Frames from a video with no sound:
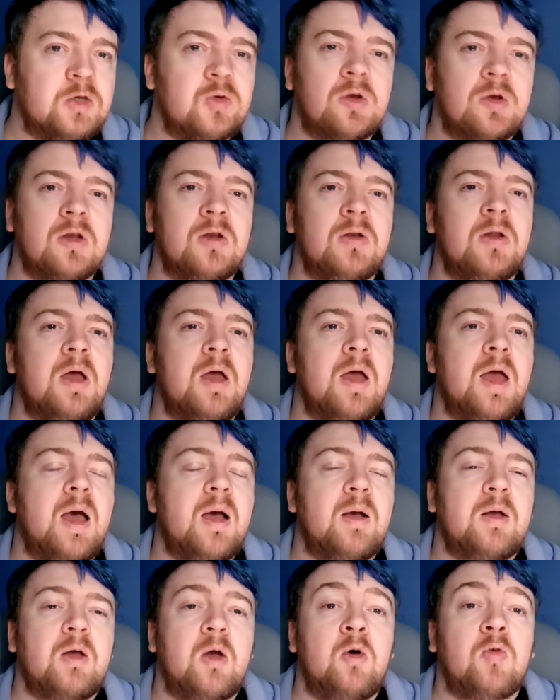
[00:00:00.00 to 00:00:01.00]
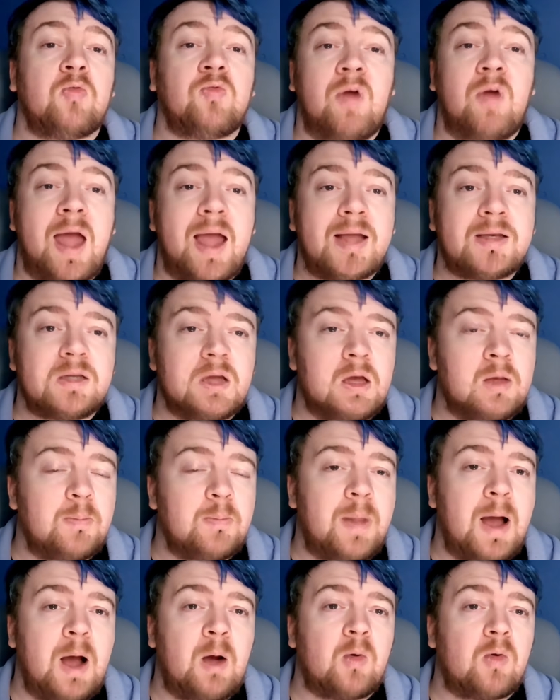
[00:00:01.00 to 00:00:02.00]
You can go red
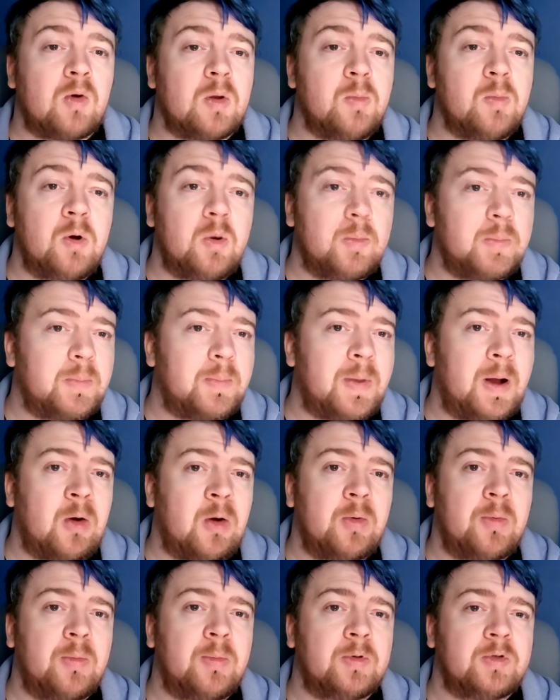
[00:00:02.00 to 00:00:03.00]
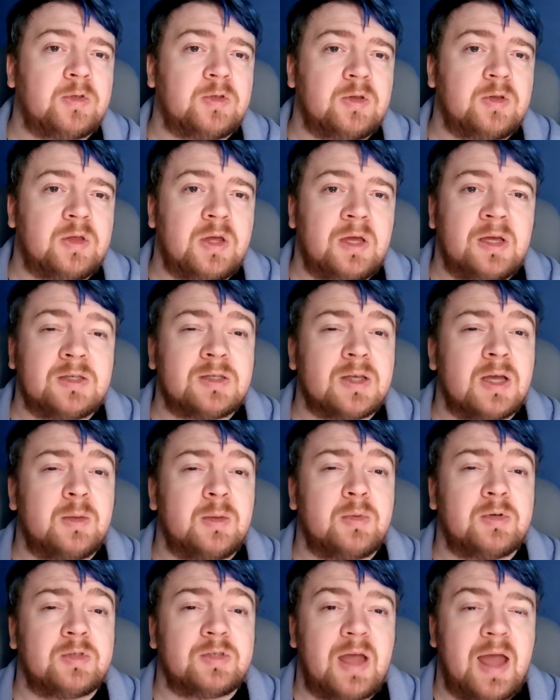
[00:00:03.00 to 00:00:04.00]
and power him up, power a bunch of things, get a
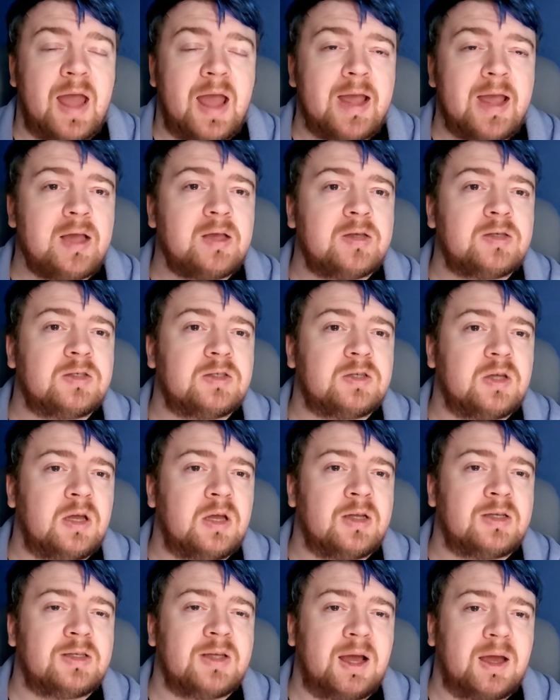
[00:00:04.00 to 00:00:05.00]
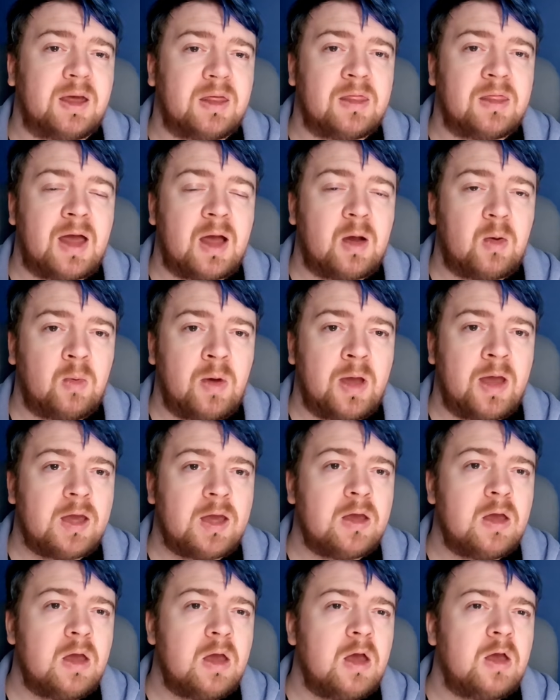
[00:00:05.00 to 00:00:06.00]
bunch of haste and attack that way.